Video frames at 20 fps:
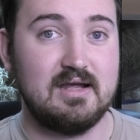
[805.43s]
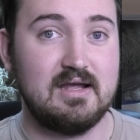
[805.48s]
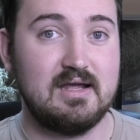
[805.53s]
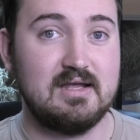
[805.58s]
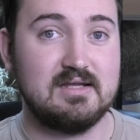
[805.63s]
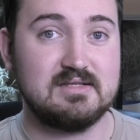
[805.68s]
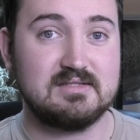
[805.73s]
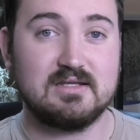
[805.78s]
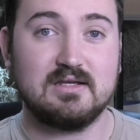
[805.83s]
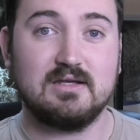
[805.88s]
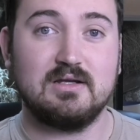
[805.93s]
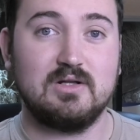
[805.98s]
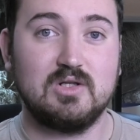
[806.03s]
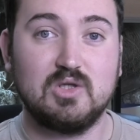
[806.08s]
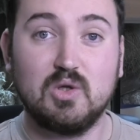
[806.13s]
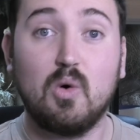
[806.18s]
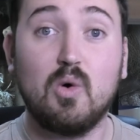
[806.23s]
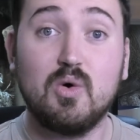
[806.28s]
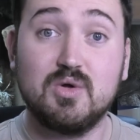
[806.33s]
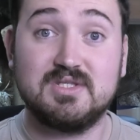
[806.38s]
is
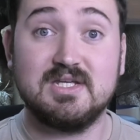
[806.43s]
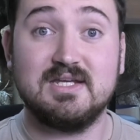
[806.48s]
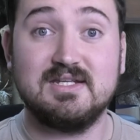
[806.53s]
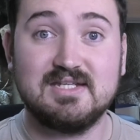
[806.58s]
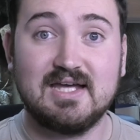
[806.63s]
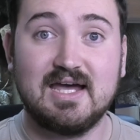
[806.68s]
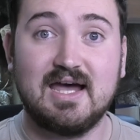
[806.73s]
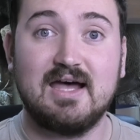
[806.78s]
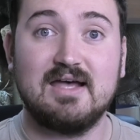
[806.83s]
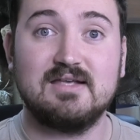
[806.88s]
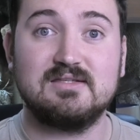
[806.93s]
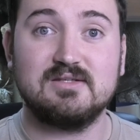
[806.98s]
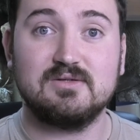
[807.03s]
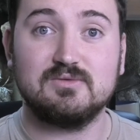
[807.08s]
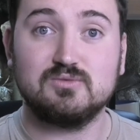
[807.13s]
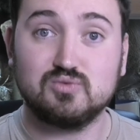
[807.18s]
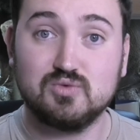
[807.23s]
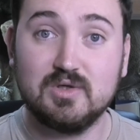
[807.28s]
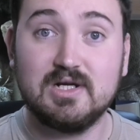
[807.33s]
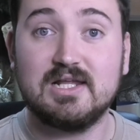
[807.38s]
lauded as
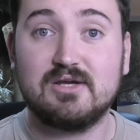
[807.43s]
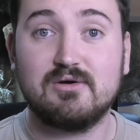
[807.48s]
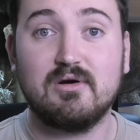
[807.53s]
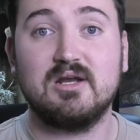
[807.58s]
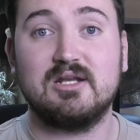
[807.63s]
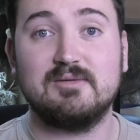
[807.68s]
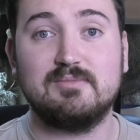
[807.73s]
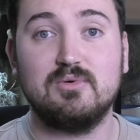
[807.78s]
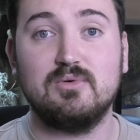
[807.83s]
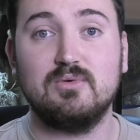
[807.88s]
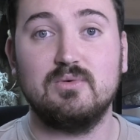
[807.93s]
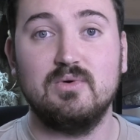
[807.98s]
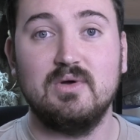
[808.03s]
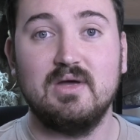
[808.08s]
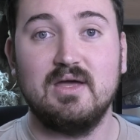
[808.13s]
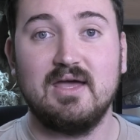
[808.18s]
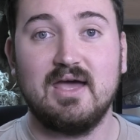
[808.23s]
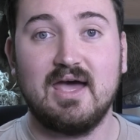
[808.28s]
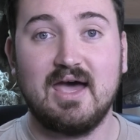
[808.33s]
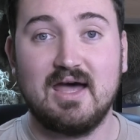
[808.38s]
really credible
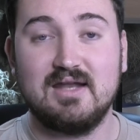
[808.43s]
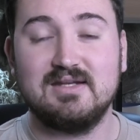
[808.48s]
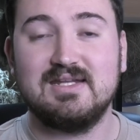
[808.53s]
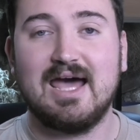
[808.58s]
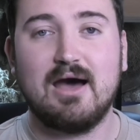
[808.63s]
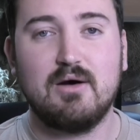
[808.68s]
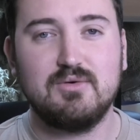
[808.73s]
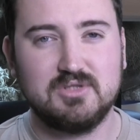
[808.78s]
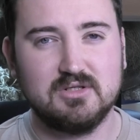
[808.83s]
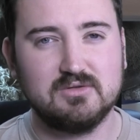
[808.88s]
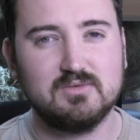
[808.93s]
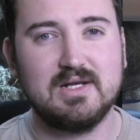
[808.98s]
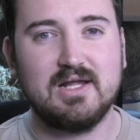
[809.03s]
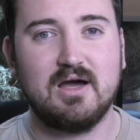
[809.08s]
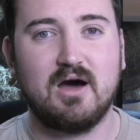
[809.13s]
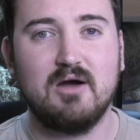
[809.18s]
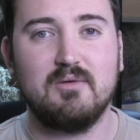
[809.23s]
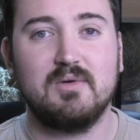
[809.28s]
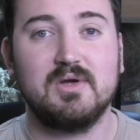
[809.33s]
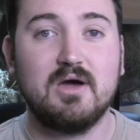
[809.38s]
and held to a really
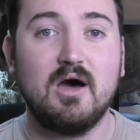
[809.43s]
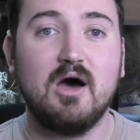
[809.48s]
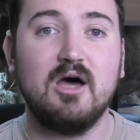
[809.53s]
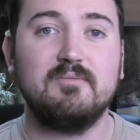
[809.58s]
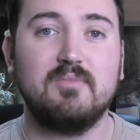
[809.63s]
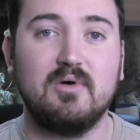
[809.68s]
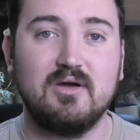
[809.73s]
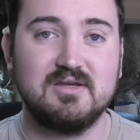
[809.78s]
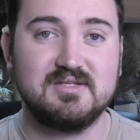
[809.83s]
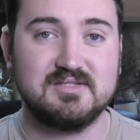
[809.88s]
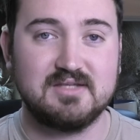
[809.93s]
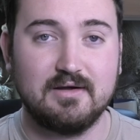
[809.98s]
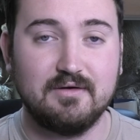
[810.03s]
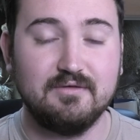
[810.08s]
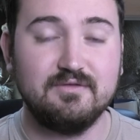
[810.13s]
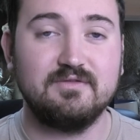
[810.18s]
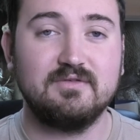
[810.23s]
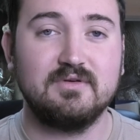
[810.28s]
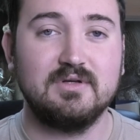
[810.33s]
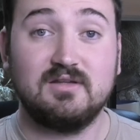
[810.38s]
high regard by
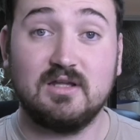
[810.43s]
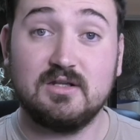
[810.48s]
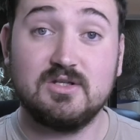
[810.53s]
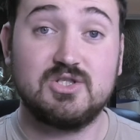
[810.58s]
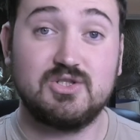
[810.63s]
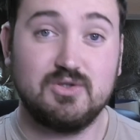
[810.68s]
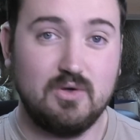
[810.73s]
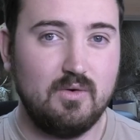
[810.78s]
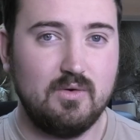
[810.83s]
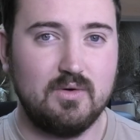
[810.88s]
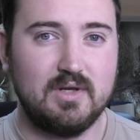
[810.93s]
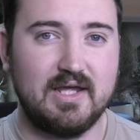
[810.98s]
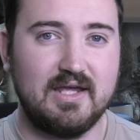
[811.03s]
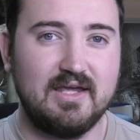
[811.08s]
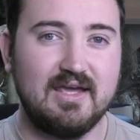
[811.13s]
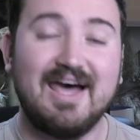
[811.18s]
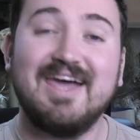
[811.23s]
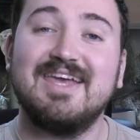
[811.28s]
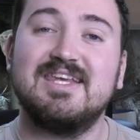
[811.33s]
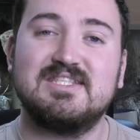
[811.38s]
yourself, then
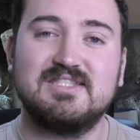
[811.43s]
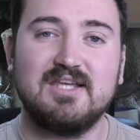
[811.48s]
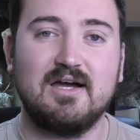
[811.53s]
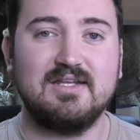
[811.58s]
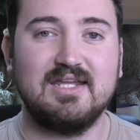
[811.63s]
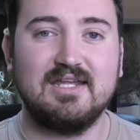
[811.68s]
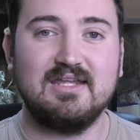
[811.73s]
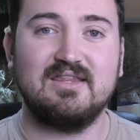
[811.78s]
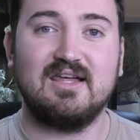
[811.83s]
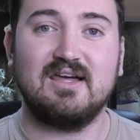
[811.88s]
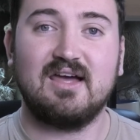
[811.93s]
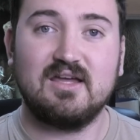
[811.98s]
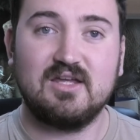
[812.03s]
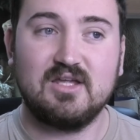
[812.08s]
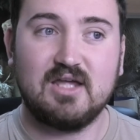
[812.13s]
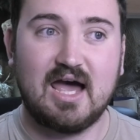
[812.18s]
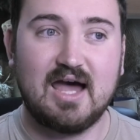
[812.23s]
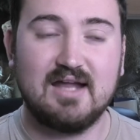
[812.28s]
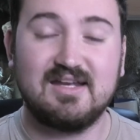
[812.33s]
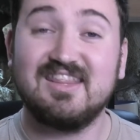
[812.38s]
surely a study that
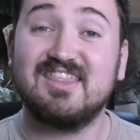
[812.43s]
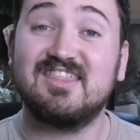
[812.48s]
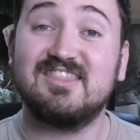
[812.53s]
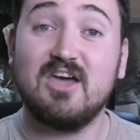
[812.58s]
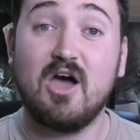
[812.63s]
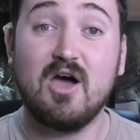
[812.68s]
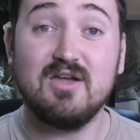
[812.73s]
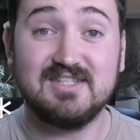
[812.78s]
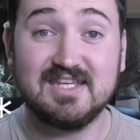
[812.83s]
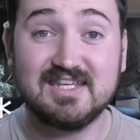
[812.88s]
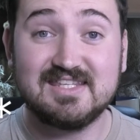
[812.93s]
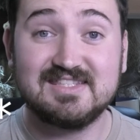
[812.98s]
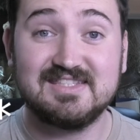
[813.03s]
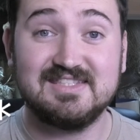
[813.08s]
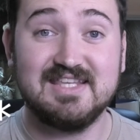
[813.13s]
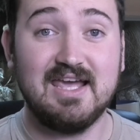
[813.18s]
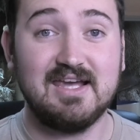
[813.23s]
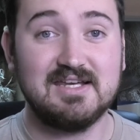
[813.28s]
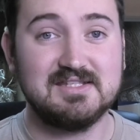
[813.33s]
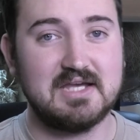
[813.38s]
had
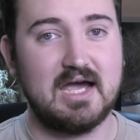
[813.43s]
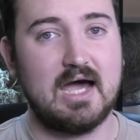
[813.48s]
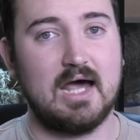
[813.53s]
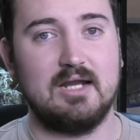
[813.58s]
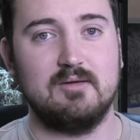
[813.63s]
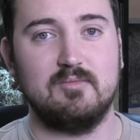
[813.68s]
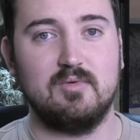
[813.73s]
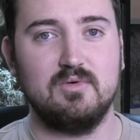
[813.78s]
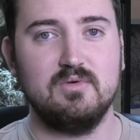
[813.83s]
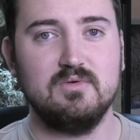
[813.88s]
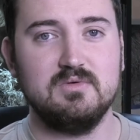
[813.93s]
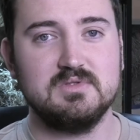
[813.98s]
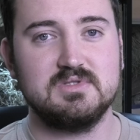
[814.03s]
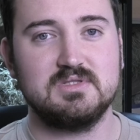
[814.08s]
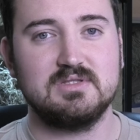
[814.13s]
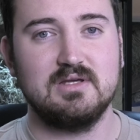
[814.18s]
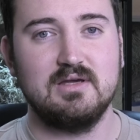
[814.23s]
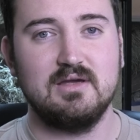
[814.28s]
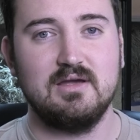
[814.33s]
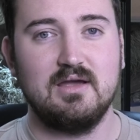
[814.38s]
36
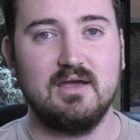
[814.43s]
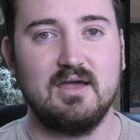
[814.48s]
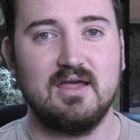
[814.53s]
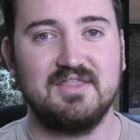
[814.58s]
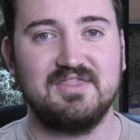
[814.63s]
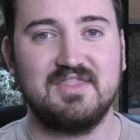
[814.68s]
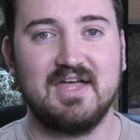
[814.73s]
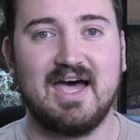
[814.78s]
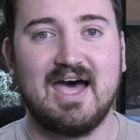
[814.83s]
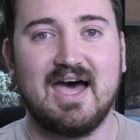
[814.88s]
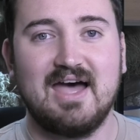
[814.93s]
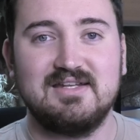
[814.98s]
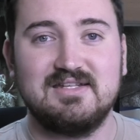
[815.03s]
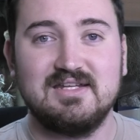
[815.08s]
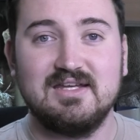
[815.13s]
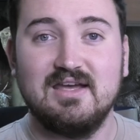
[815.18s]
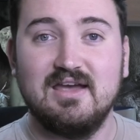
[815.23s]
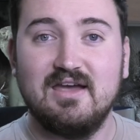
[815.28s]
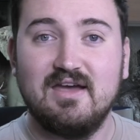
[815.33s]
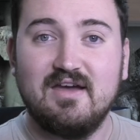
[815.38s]
animals that had
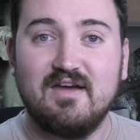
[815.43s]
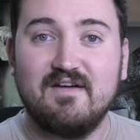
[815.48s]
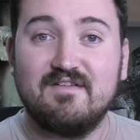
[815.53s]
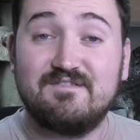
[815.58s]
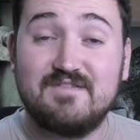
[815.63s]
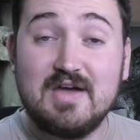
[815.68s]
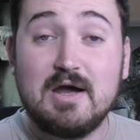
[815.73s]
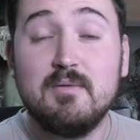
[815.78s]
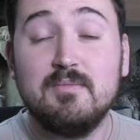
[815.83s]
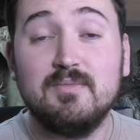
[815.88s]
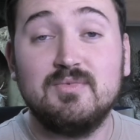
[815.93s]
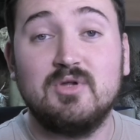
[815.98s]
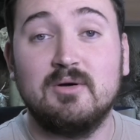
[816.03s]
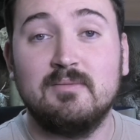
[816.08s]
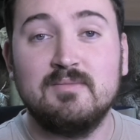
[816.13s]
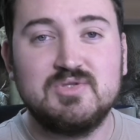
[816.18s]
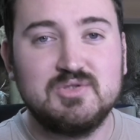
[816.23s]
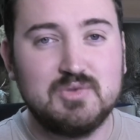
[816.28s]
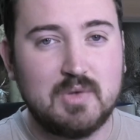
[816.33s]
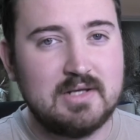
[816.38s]
filmed
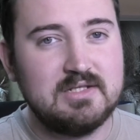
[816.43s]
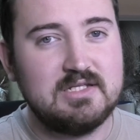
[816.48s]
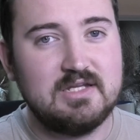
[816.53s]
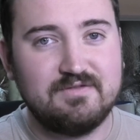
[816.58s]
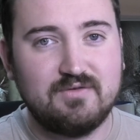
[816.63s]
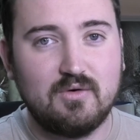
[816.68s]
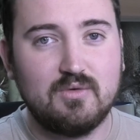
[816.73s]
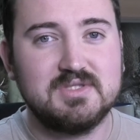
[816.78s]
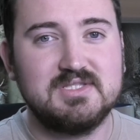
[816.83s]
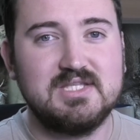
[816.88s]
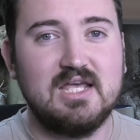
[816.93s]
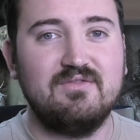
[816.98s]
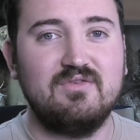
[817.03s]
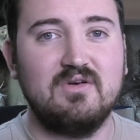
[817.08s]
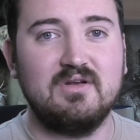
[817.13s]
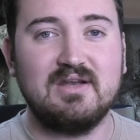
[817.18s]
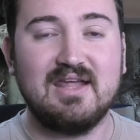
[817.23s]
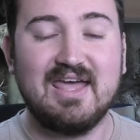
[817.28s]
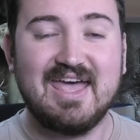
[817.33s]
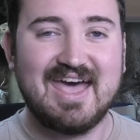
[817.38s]
them
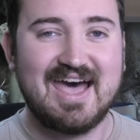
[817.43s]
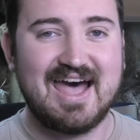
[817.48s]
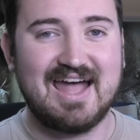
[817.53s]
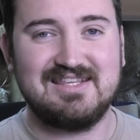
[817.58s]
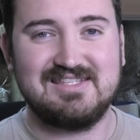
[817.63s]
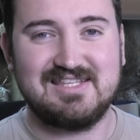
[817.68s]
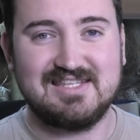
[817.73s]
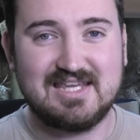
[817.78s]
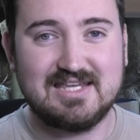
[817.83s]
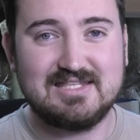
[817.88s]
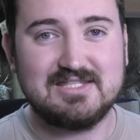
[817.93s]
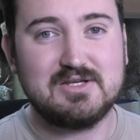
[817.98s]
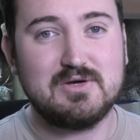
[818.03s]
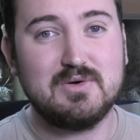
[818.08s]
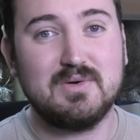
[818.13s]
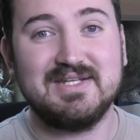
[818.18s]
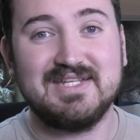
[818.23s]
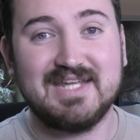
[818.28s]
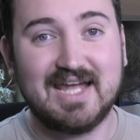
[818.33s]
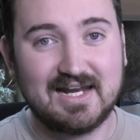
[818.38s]
24/7, had
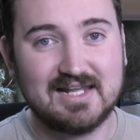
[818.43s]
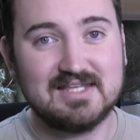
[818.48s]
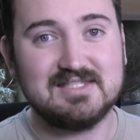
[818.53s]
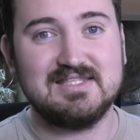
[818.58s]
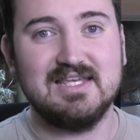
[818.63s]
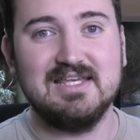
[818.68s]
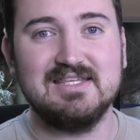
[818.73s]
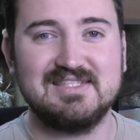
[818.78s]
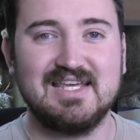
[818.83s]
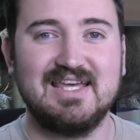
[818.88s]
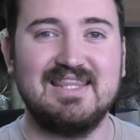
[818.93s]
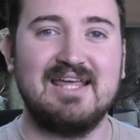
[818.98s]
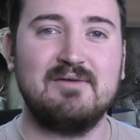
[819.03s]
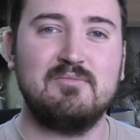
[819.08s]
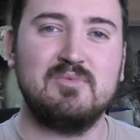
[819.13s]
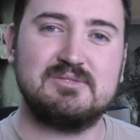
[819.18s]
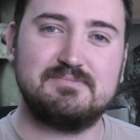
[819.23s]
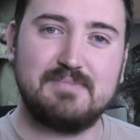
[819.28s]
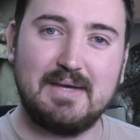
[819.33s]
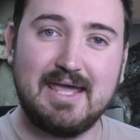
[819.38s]
statistical analysis, and
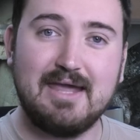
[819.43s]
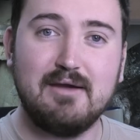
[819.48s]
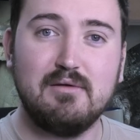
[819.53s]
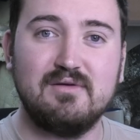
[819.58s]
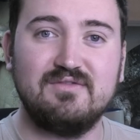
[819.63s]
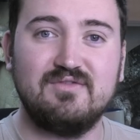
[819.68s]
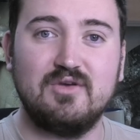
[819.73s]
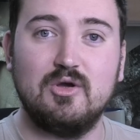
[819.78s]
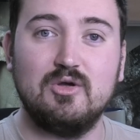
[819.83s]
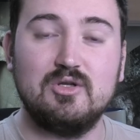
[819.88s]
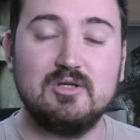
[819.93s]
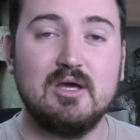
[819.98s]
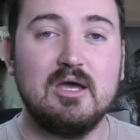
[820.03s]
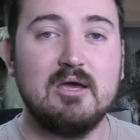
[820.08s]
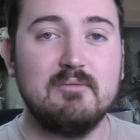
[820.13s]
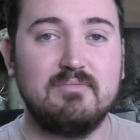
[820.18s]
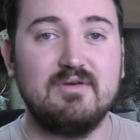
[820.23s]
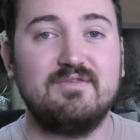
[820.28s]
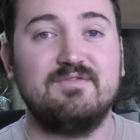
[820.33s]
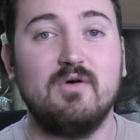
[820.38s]
then was peer-reviewed
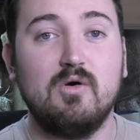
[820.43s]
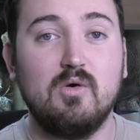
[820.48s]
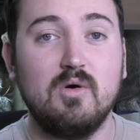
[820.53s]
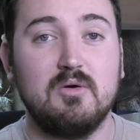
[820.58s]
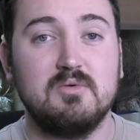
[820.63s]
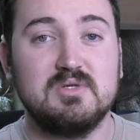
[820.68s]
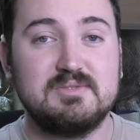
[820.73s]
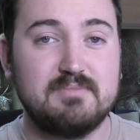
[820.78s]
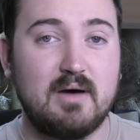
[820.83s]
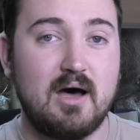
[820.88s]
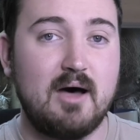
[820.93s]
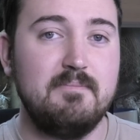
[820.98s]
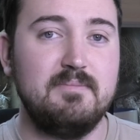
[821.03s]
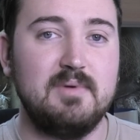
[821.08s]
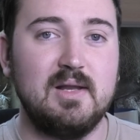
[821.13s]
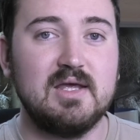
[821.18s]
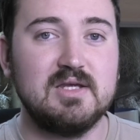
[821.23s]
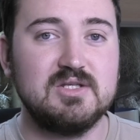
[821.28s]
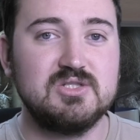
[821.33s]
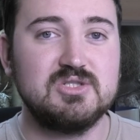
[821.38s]
before it was
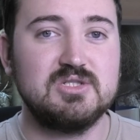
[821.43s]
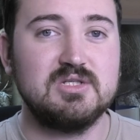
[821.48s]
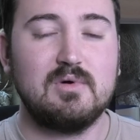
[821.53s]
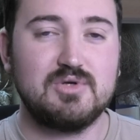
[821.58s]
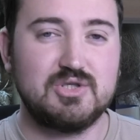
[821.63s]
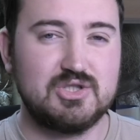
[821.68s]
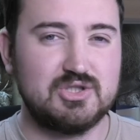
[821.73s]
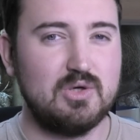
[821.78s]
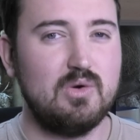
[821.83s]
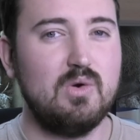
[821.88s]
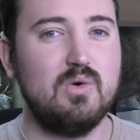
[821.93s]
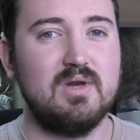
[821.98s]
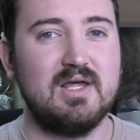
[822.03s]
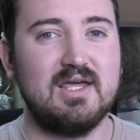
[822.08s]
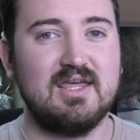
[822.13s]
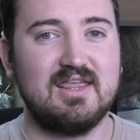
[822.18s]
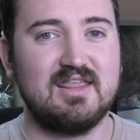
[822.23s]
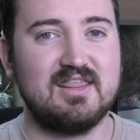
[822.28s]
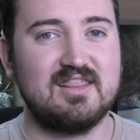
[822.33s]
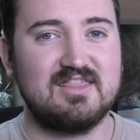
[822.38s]
published. Well,
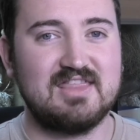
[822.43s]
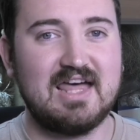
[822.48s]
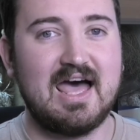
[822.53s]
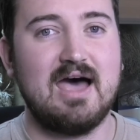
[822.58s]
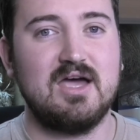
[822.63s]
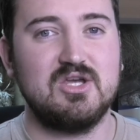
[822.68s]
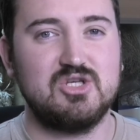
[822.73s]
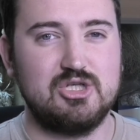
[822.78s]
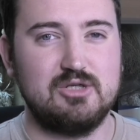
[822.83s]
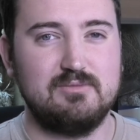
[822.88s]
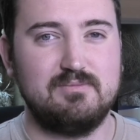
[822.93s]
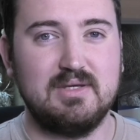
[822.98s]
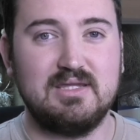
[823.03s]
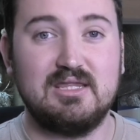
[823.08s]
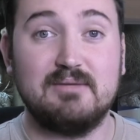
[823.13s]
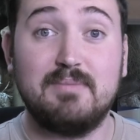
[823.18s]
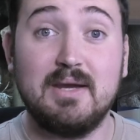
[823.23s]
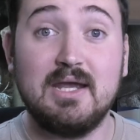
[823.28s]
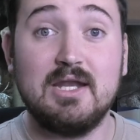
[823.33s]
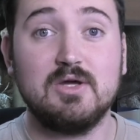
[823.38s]
surely that should be
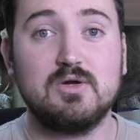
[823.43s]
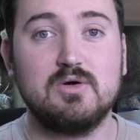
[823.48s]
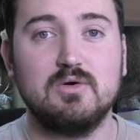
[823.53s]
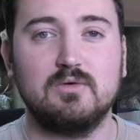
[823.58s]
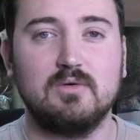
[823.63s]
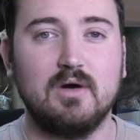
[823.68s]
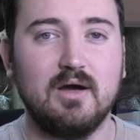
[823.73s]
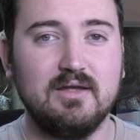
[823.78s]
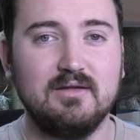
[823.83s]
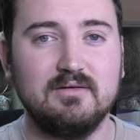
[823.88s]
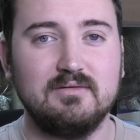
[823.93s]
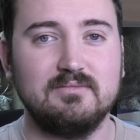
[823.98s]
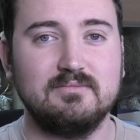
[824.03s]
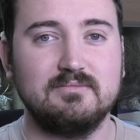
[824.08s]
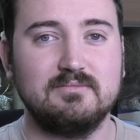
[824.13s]
the pinnacle, right?